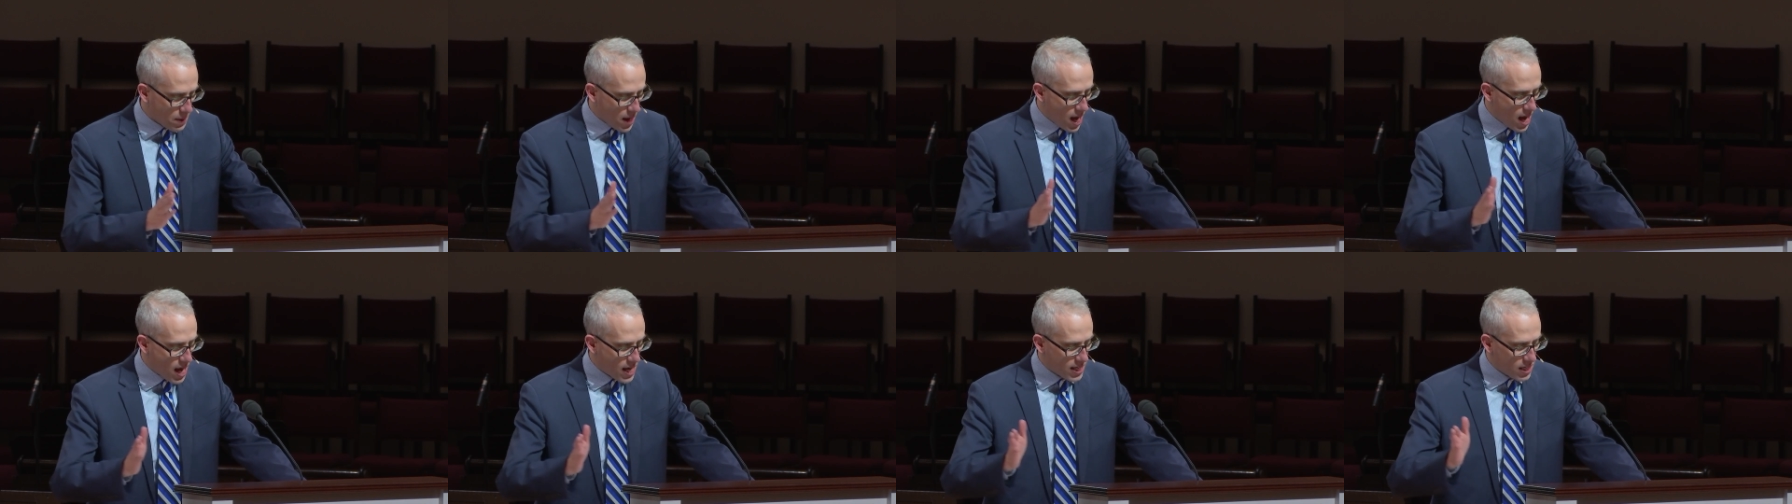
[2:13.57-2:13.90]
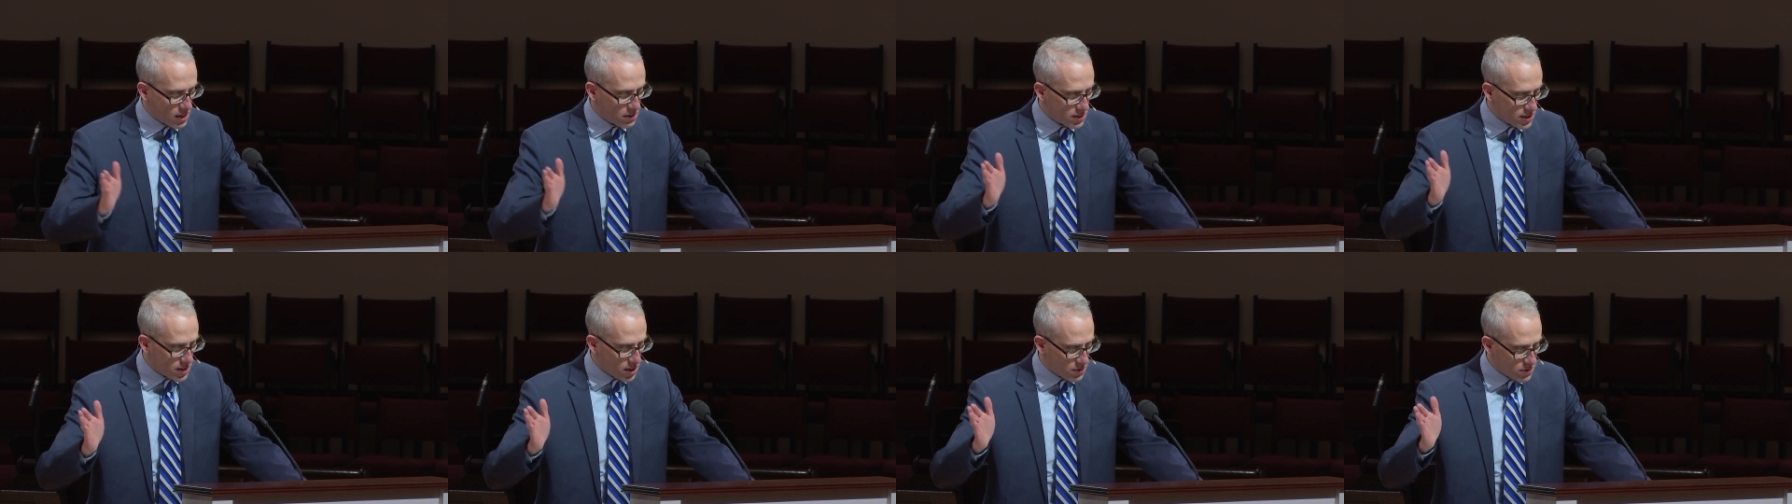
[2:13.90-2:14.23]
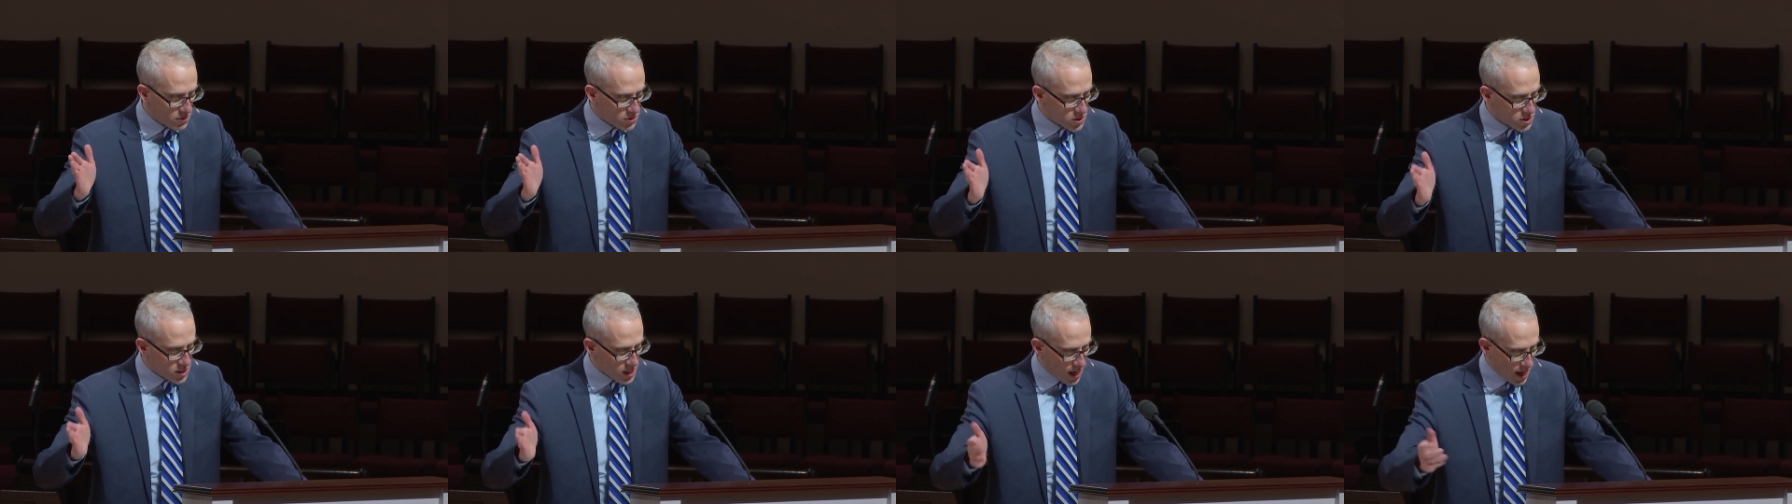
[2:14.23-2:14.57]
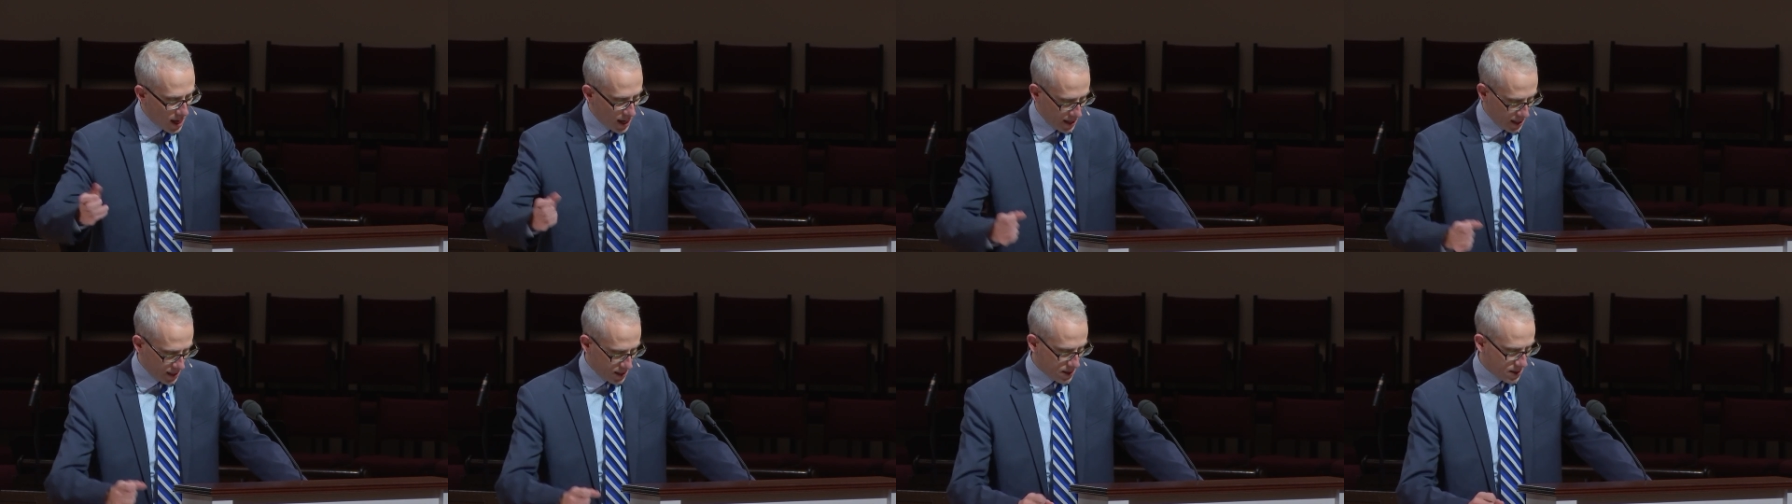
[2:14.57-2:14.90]
by on the other
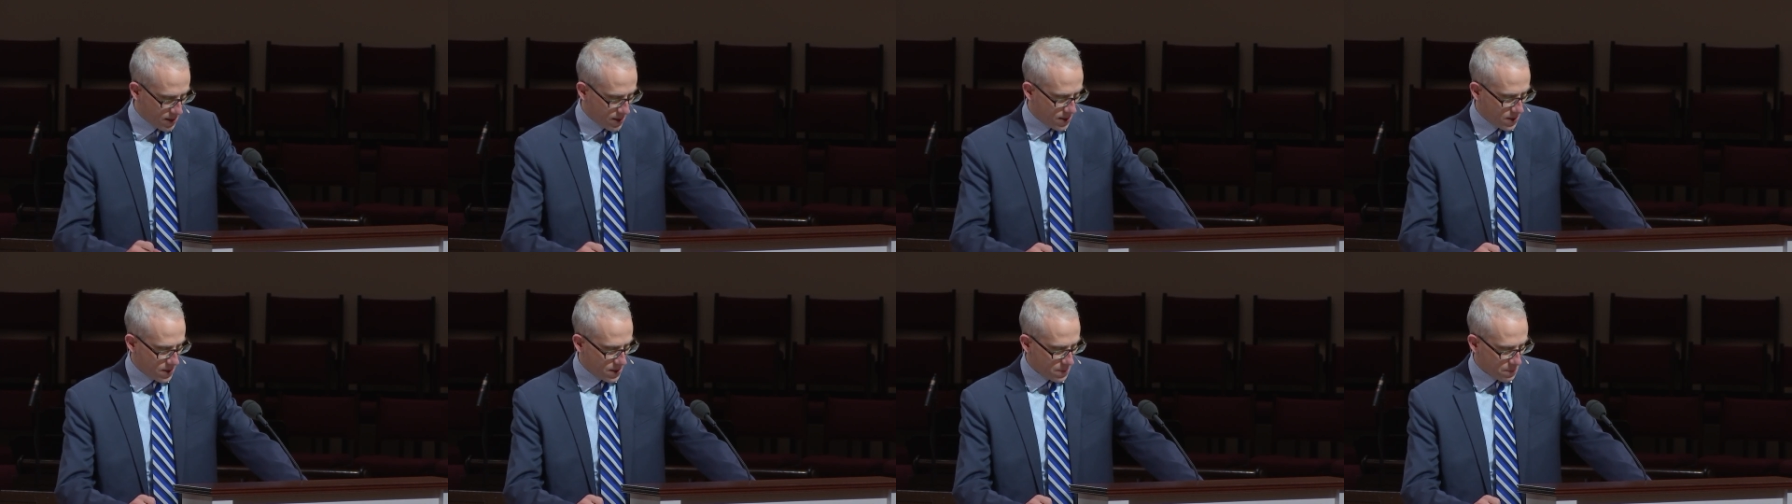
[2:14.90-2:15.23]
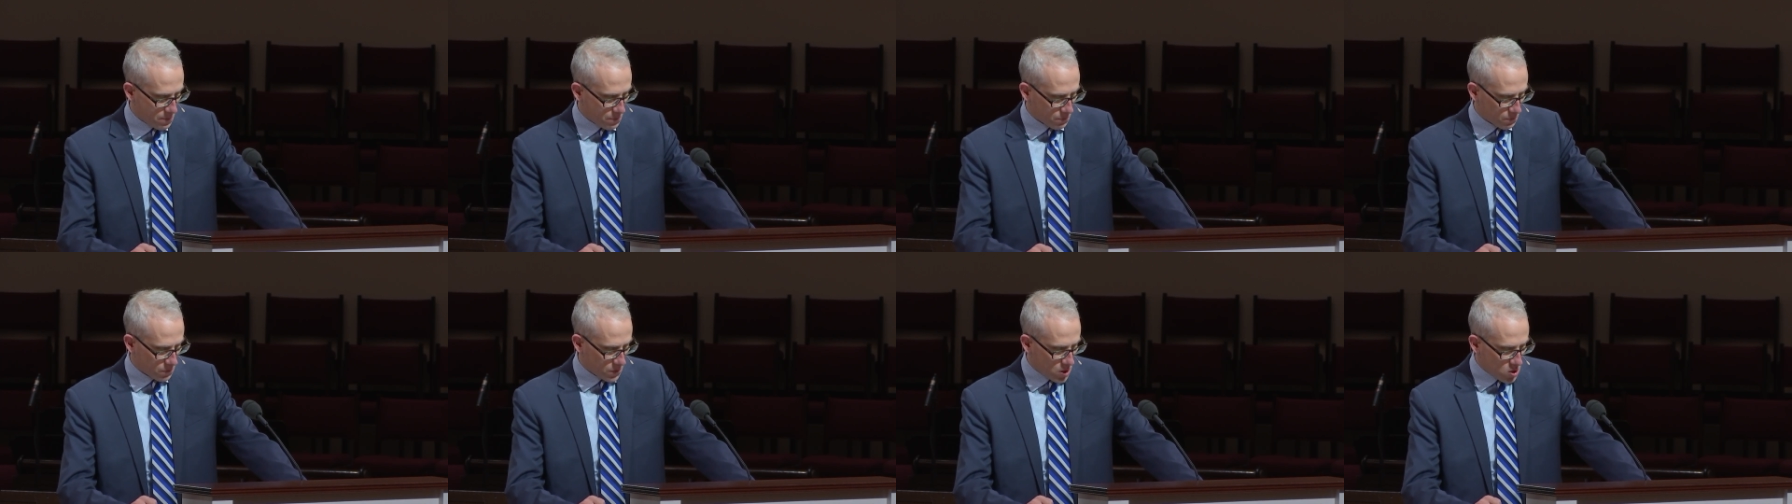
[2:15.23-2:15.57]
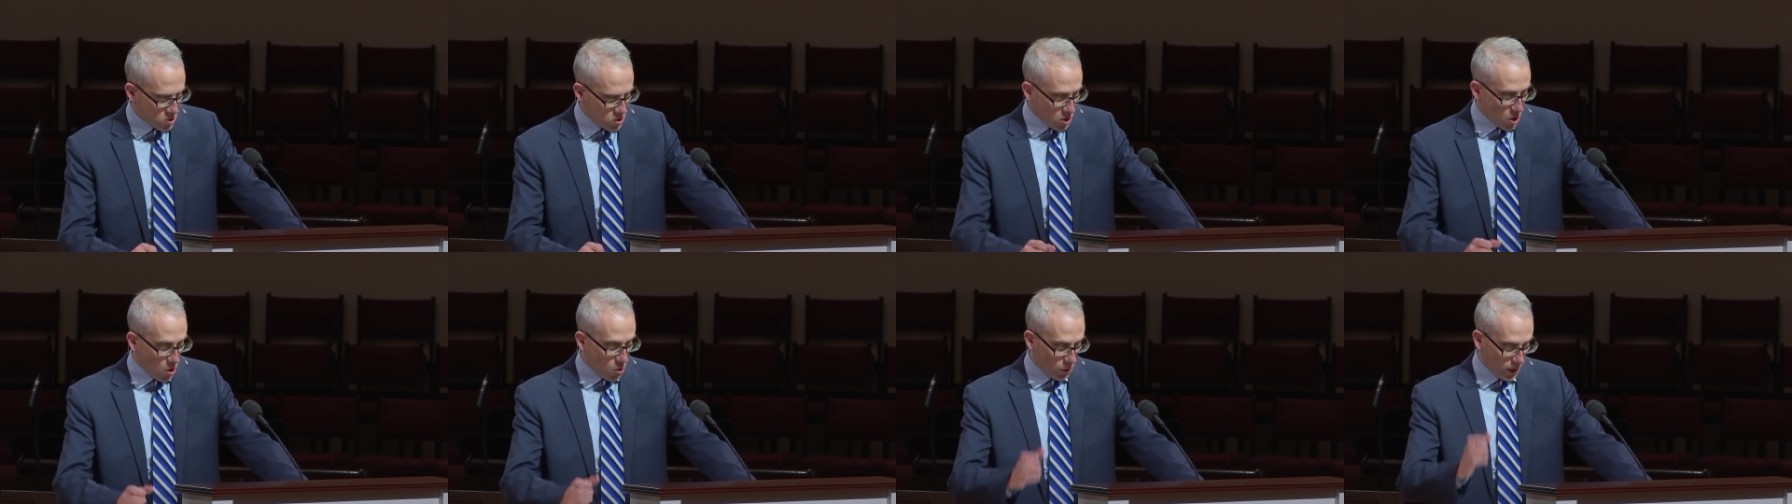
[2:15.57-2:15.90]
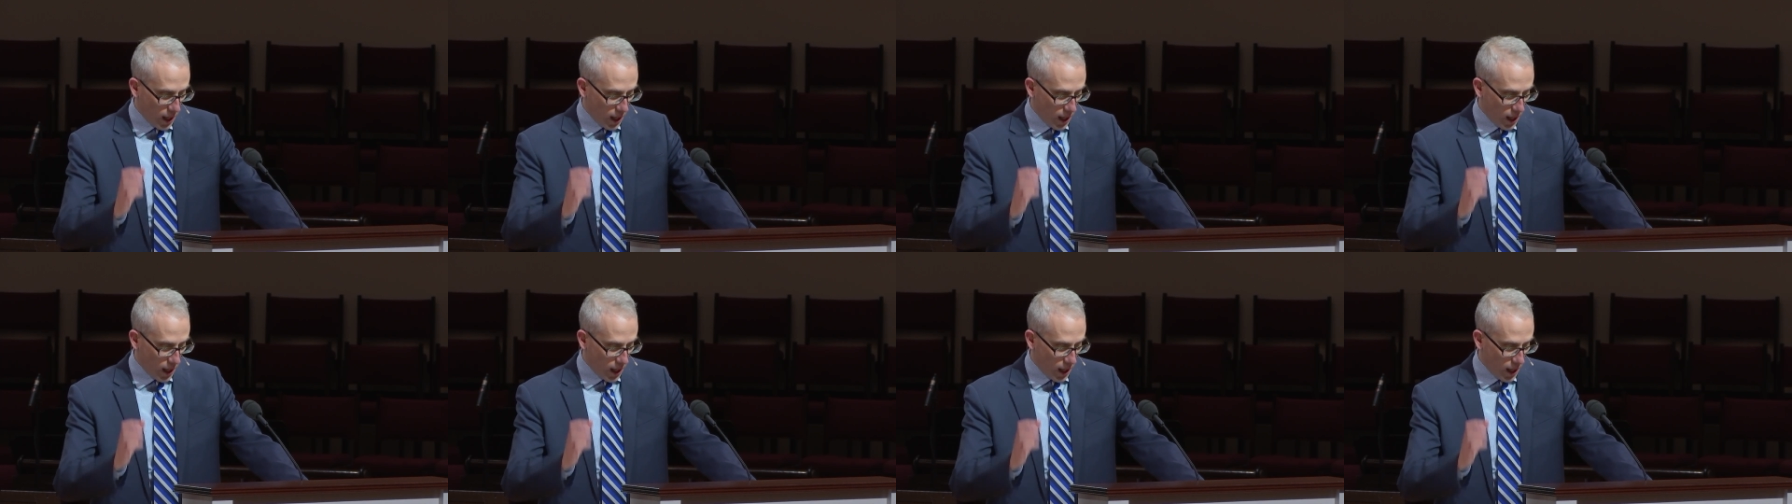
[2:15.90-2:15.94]
side. So,